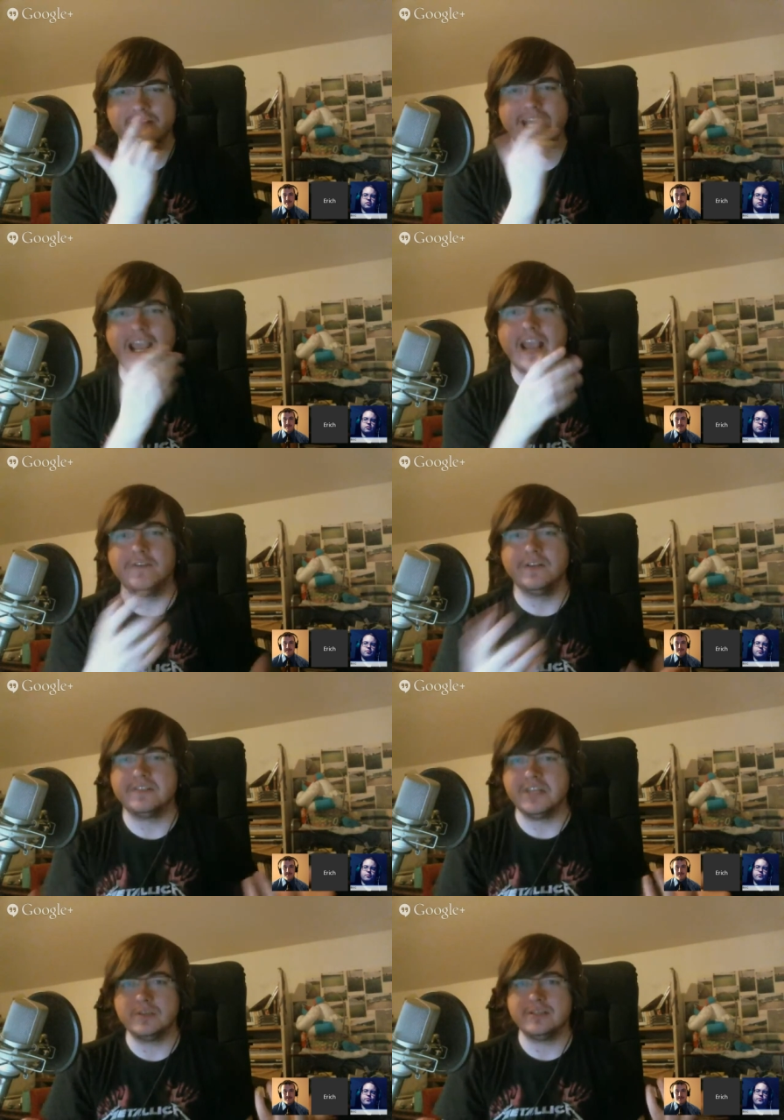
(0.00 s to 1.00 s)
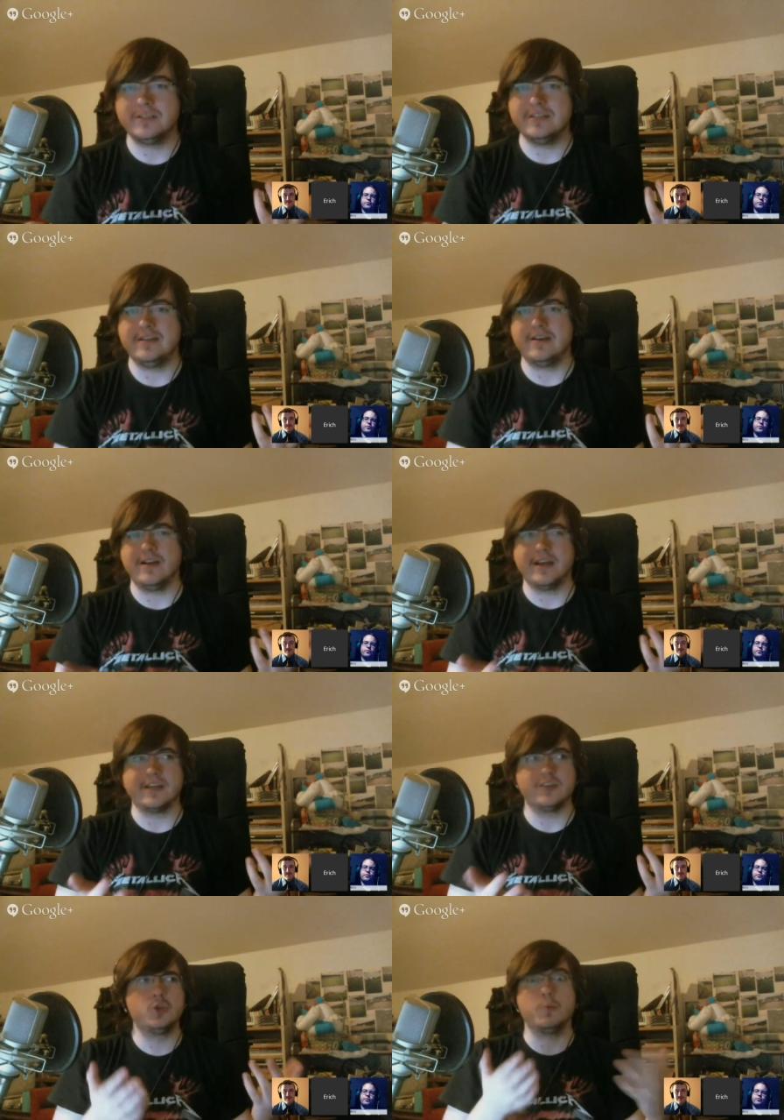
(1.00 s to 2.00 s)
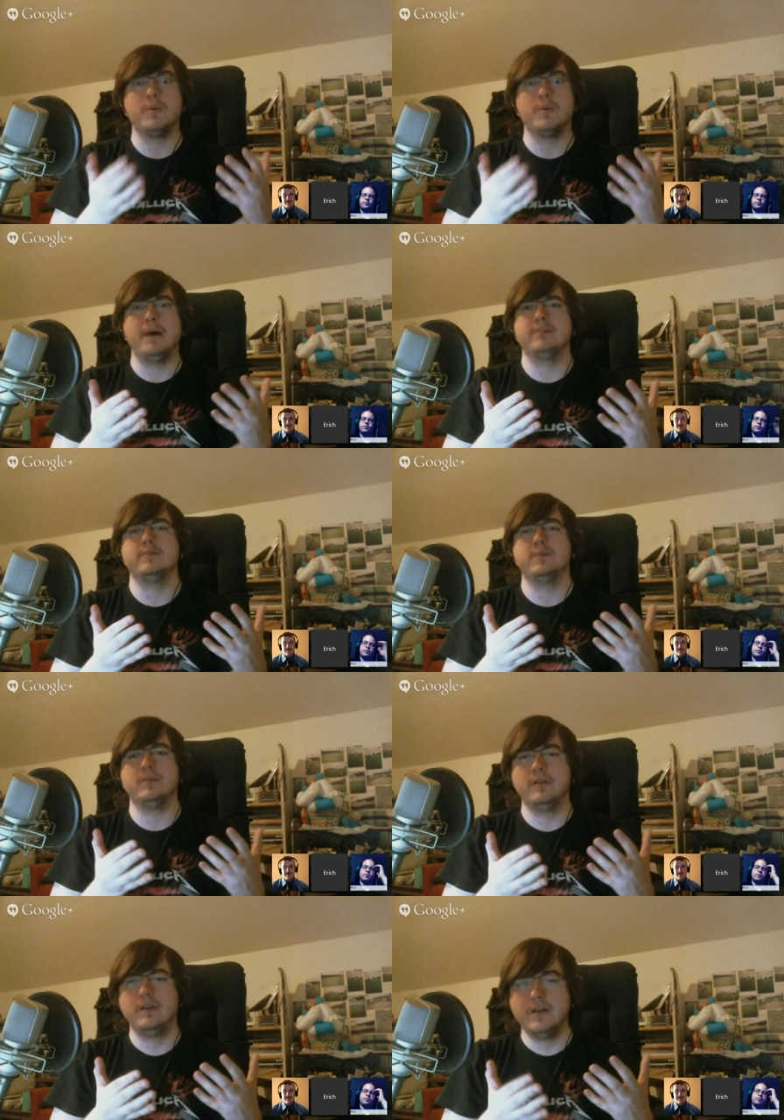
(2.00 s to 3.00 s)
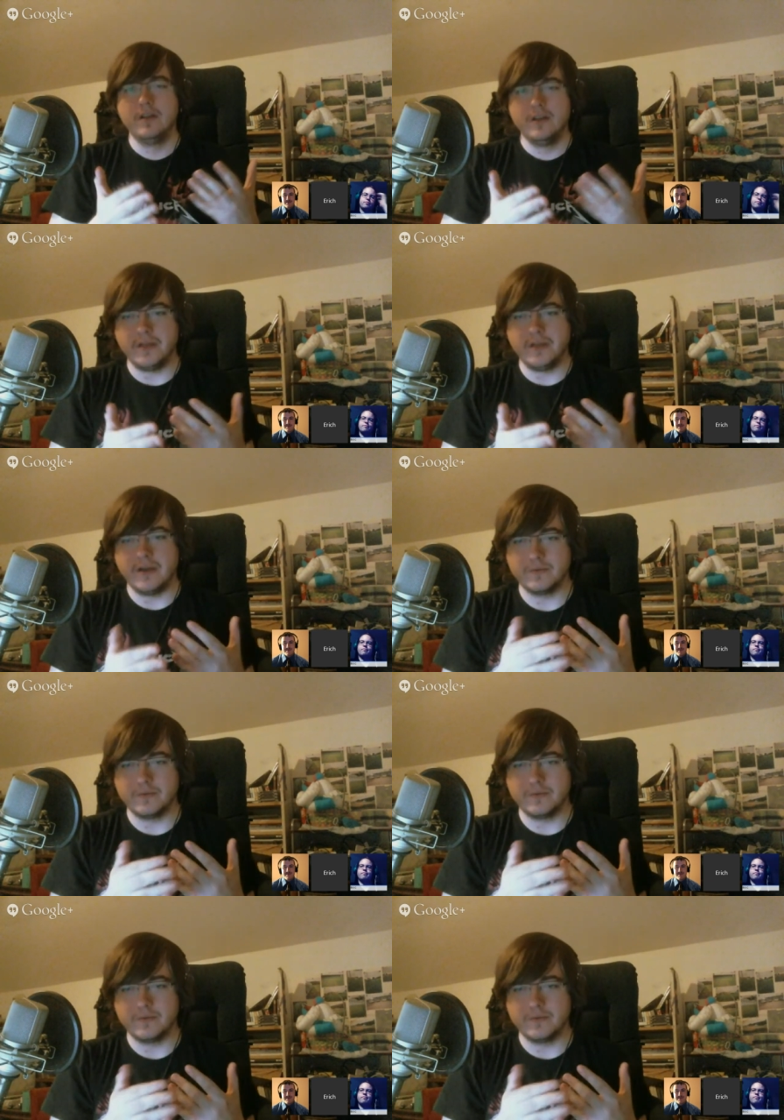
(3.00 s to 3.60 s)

a handful of sequences that are super impossible without